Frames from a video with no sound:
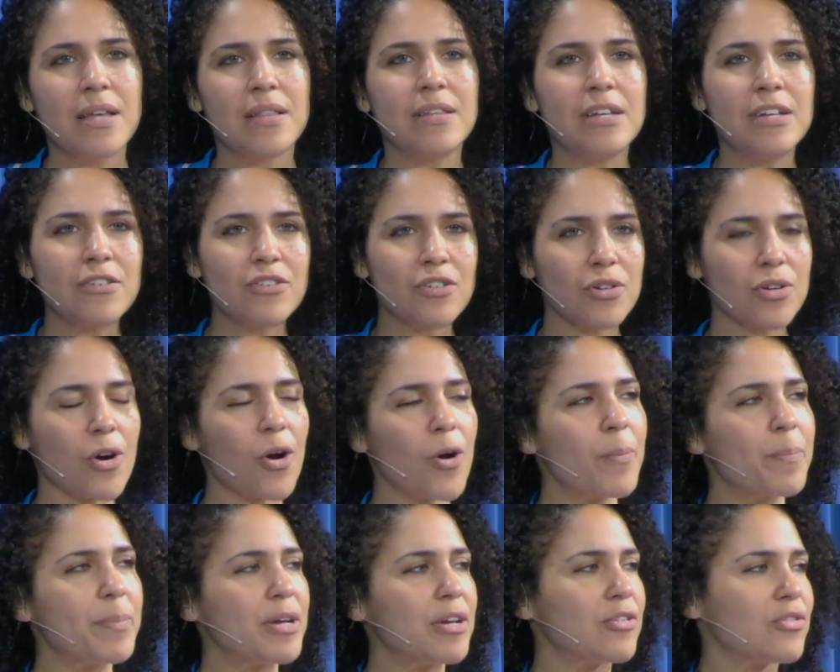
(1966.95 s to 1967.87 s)
these are
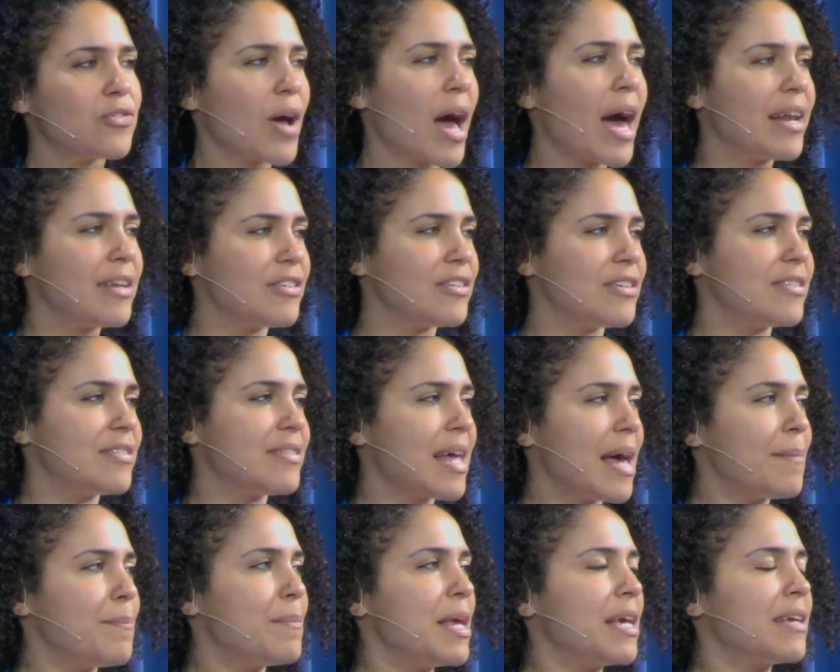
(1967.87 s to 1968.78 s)
coping strategies
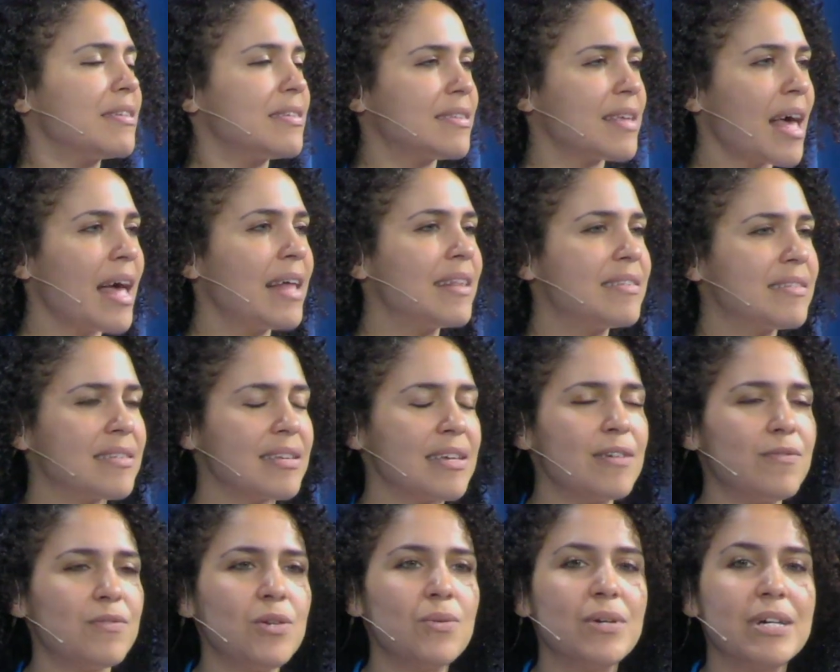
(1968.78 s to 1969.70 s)
that make sense
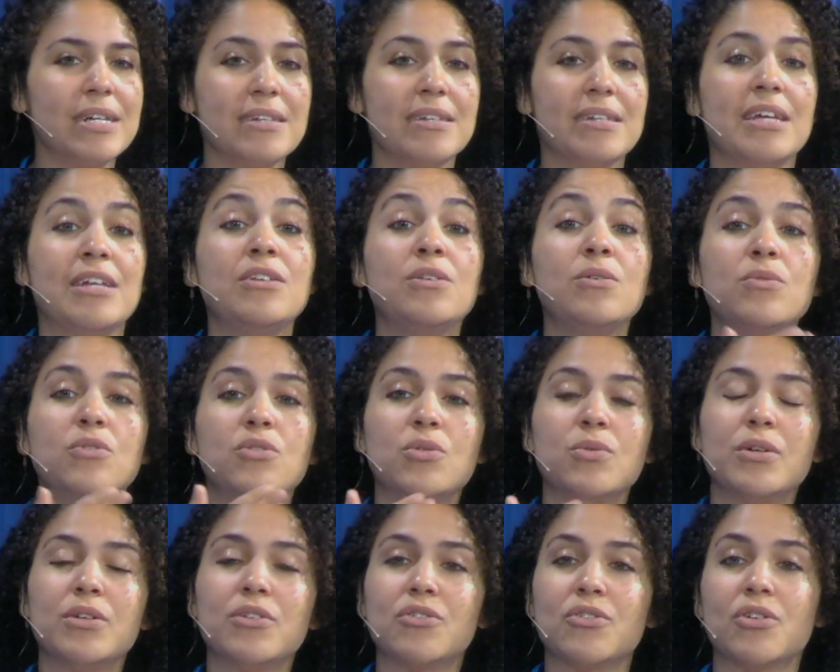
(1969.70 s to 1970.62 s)
if you continue
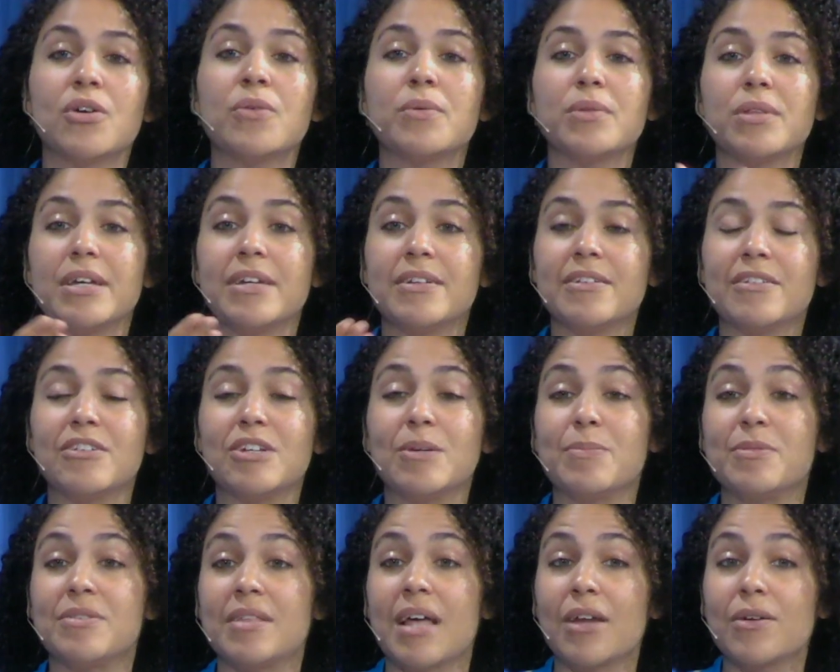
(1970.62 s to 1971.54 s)
to endure
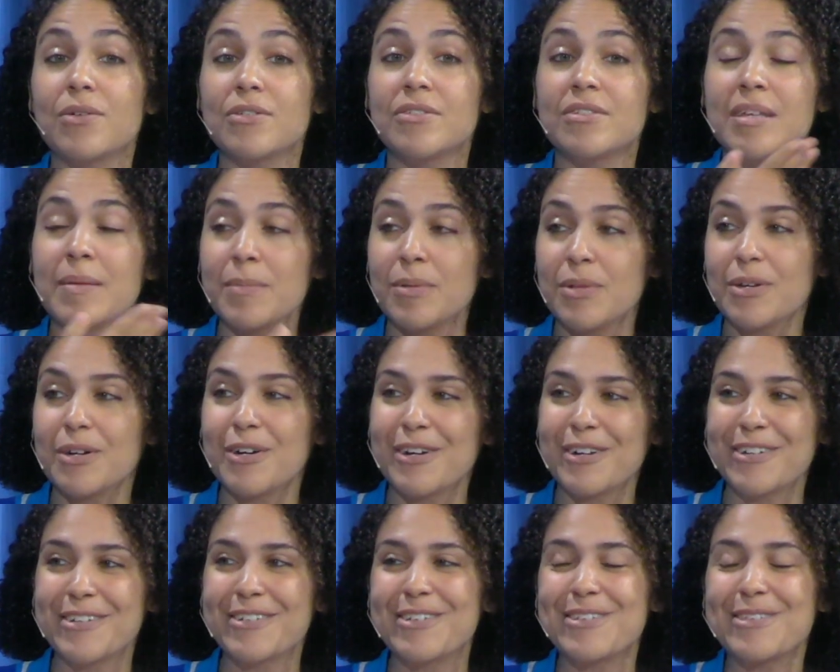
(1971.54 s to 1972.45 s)
relationships that are
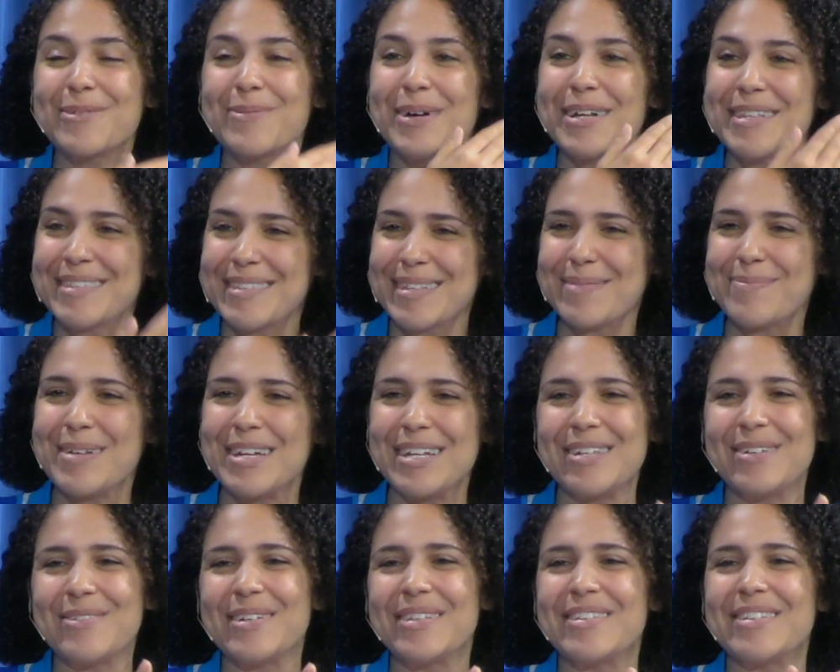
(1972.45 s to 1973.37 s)
similar to the ones that
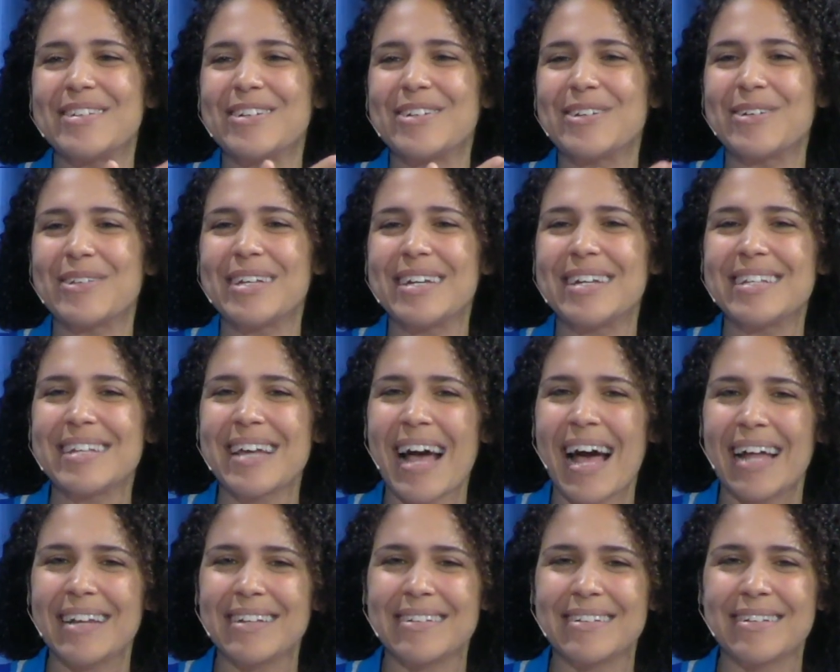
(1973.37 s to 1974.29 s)
made you insecurely
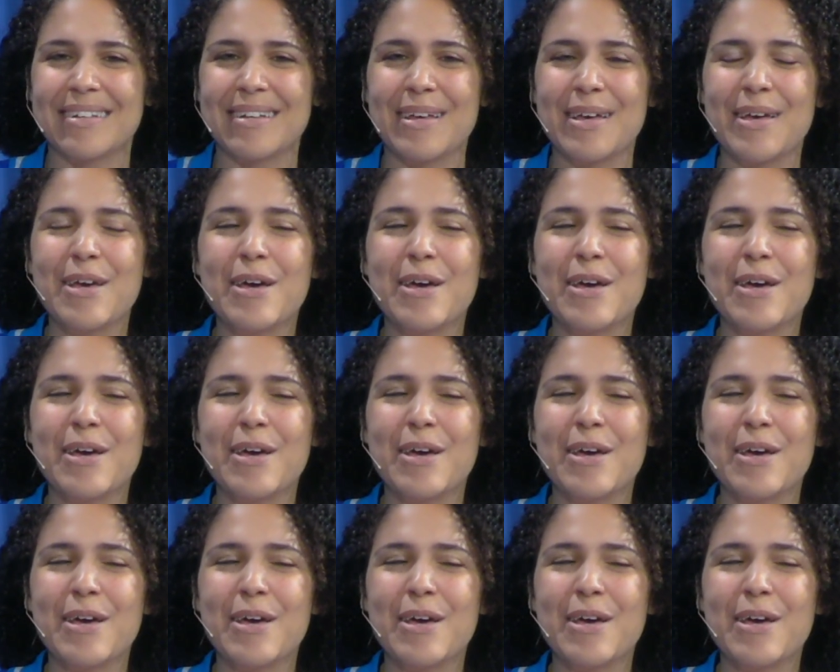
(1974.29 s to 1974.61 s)
attached.